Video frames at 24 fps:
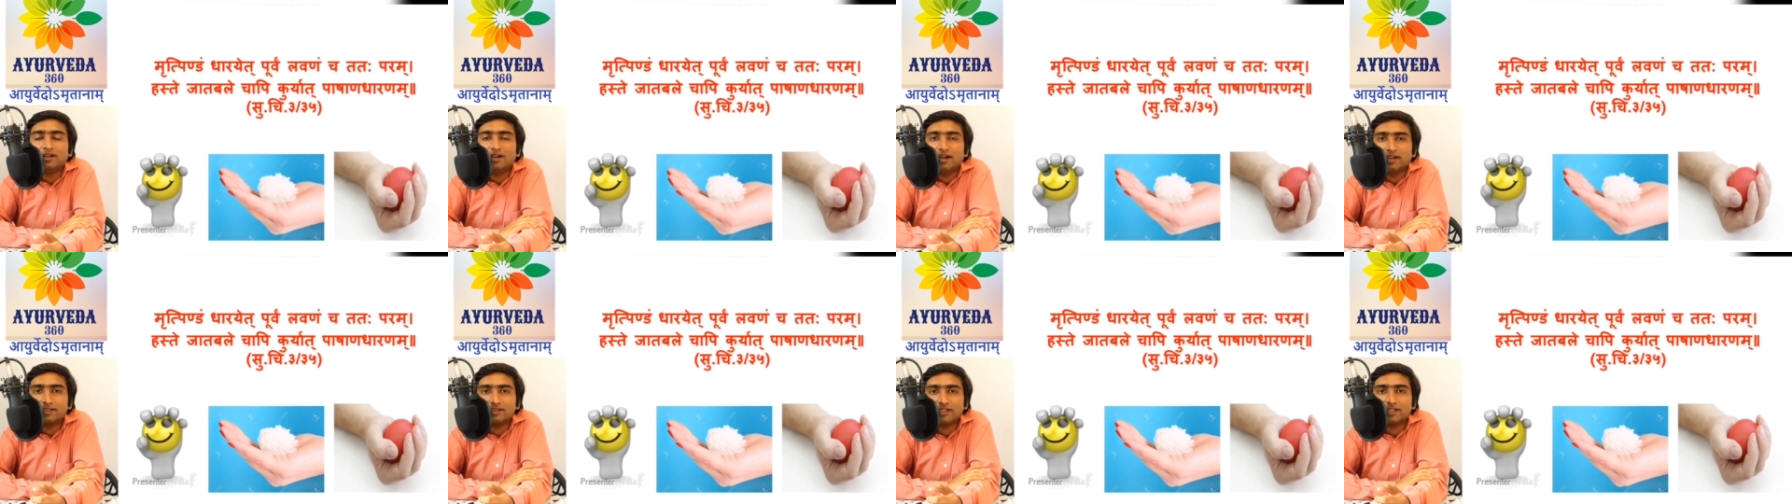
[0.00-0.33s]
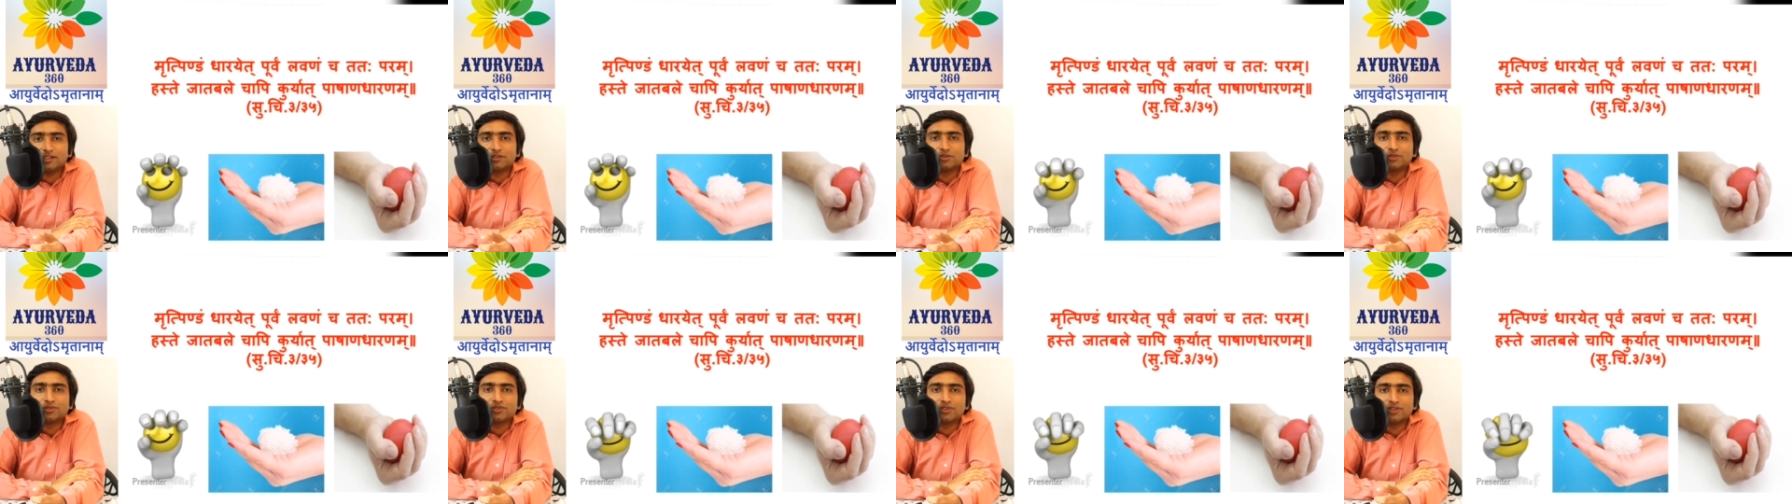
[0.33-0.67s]

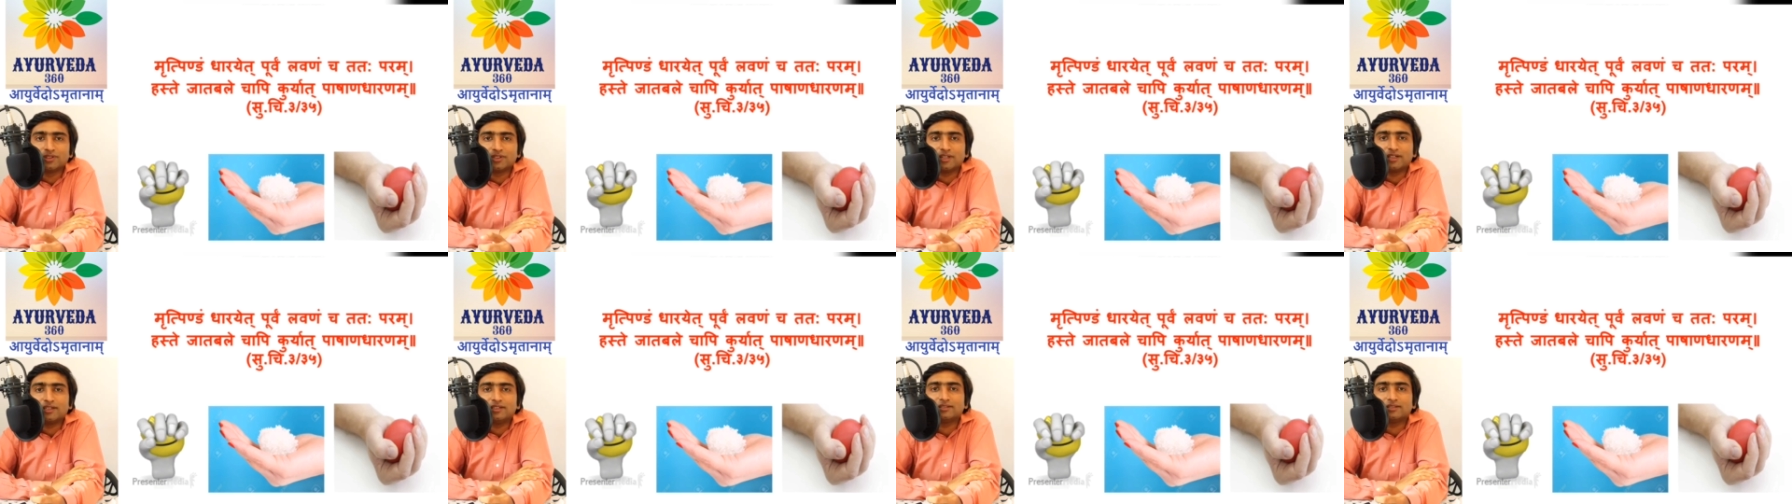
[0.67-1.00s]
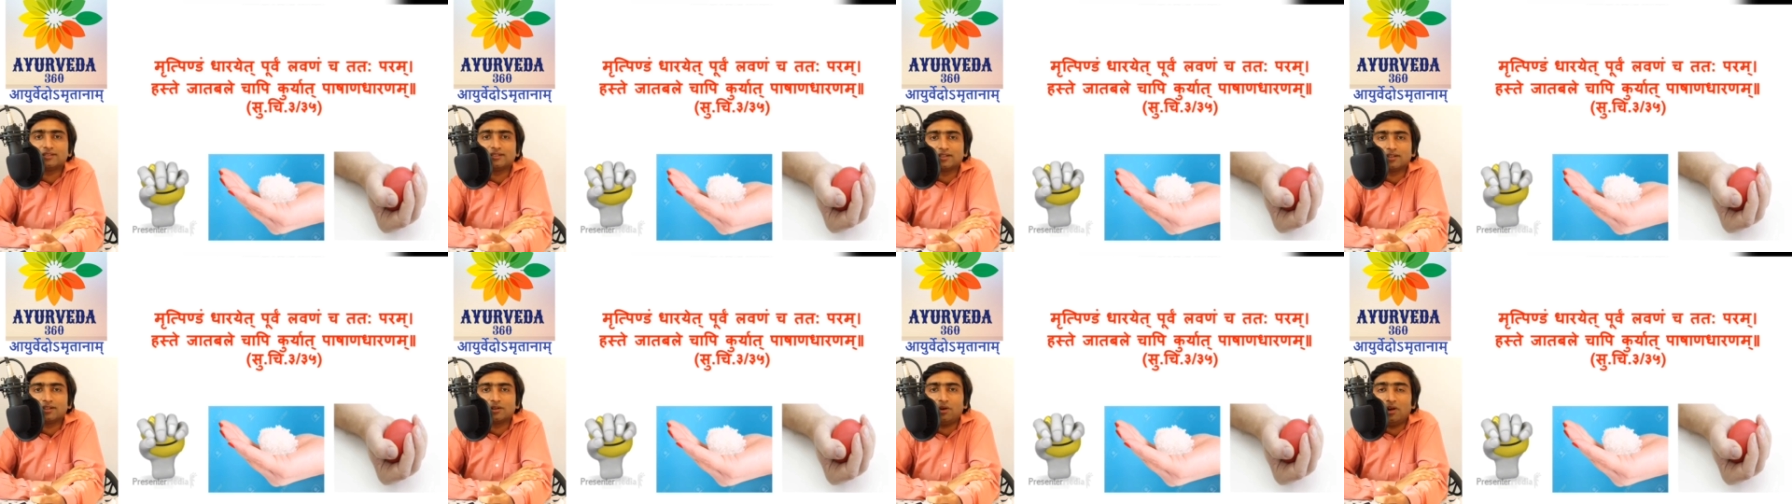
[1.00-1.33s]
Acharya Sushruta
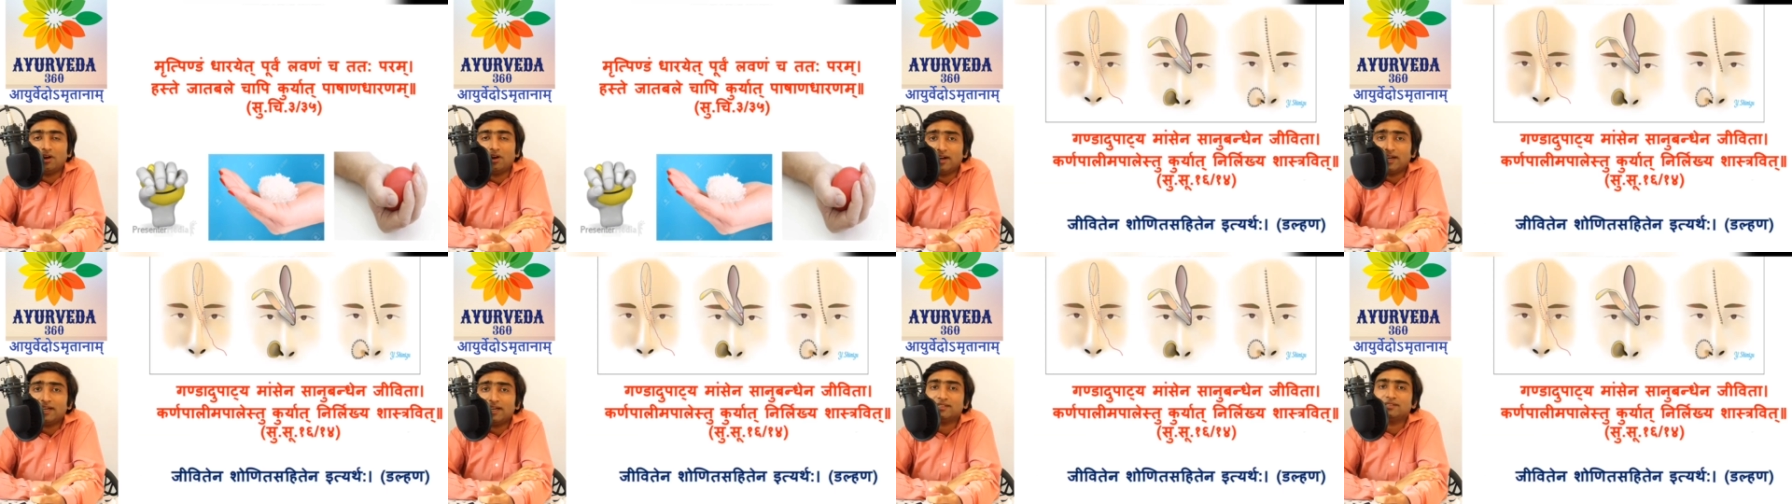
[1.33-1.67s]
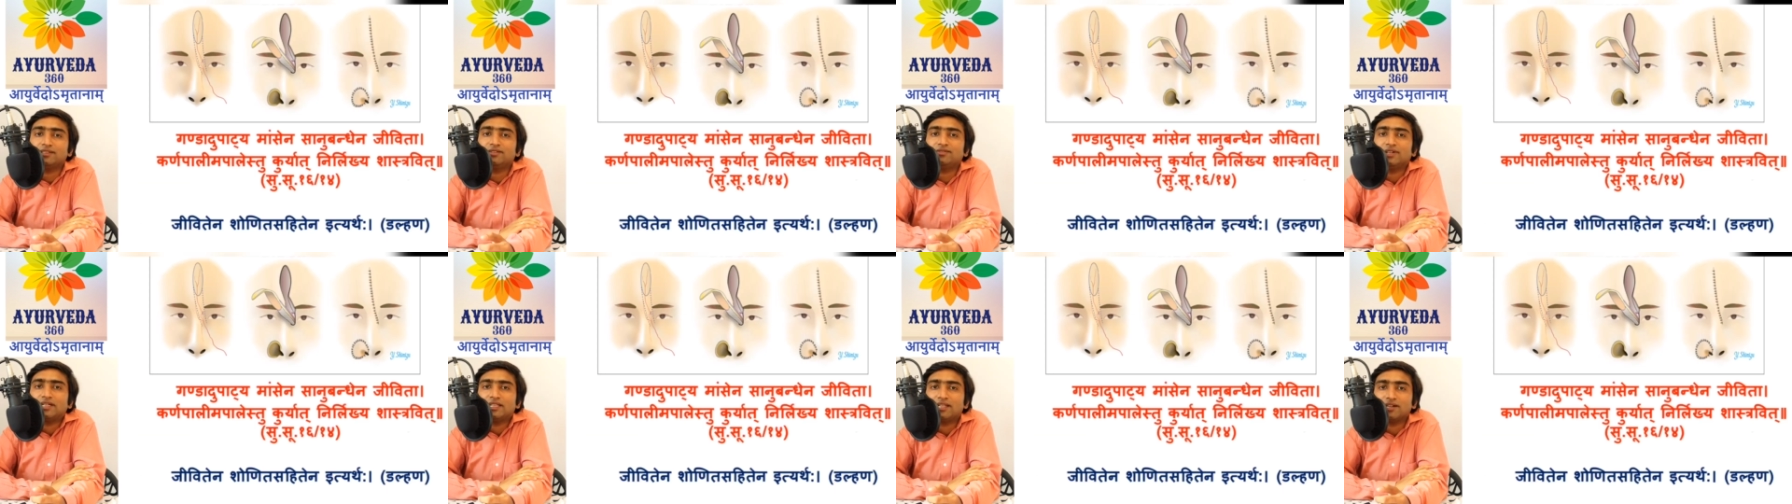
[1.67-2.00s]
is called as
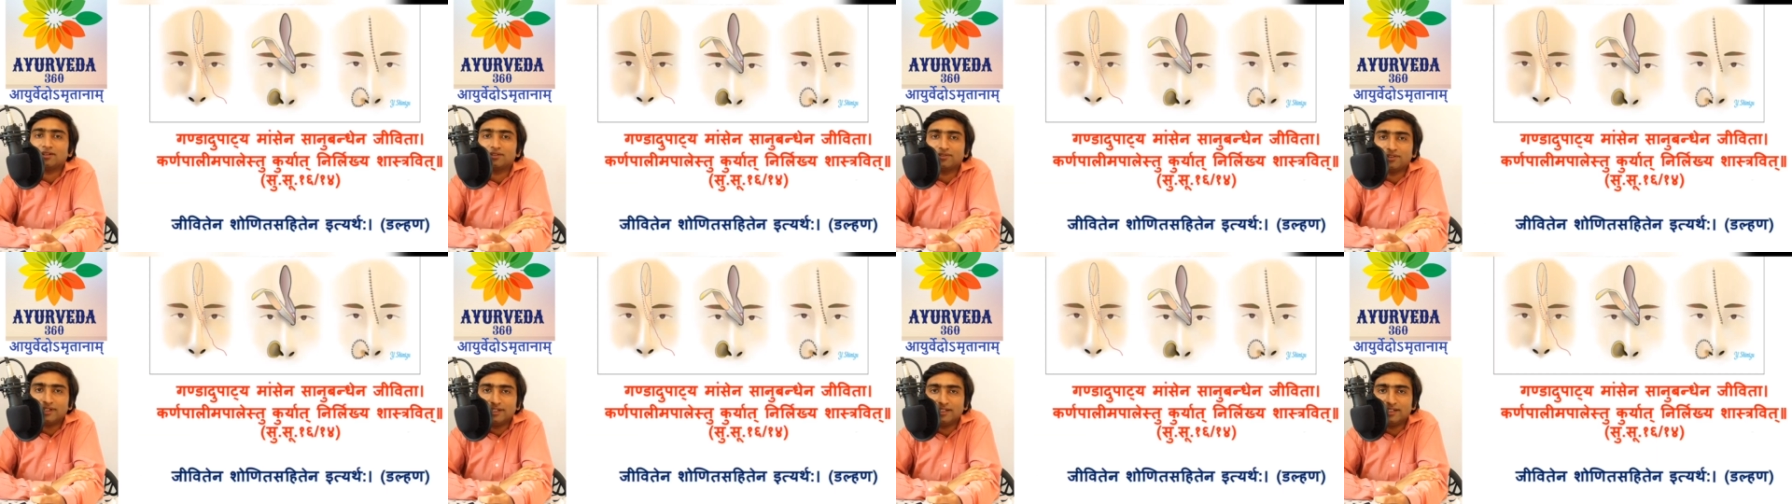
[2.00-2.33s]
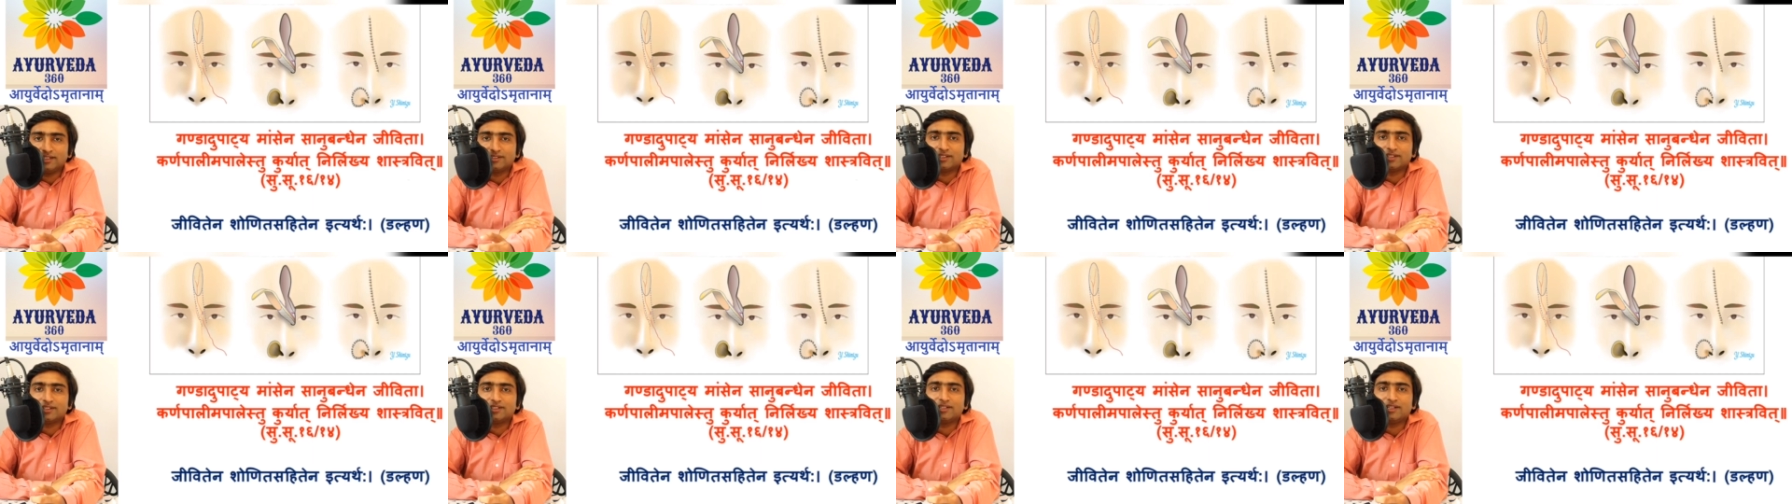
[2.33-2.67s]
the father of
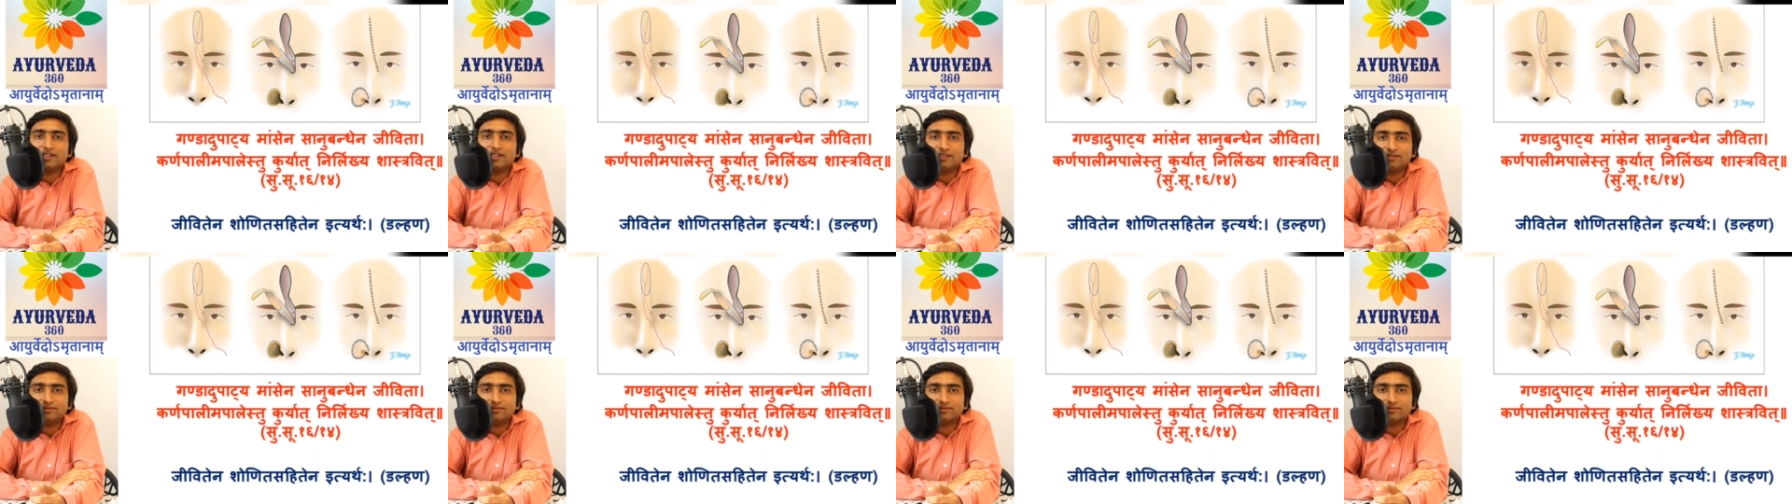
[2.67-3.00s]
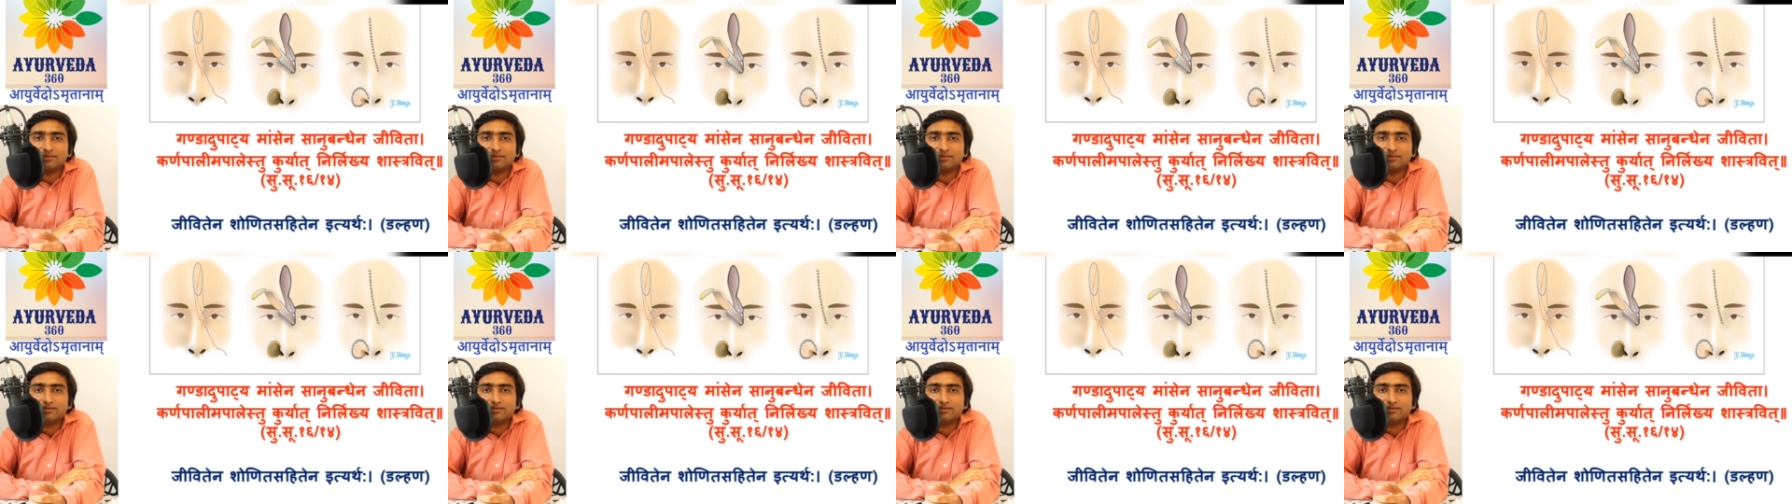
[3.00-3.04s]
Indian surgery.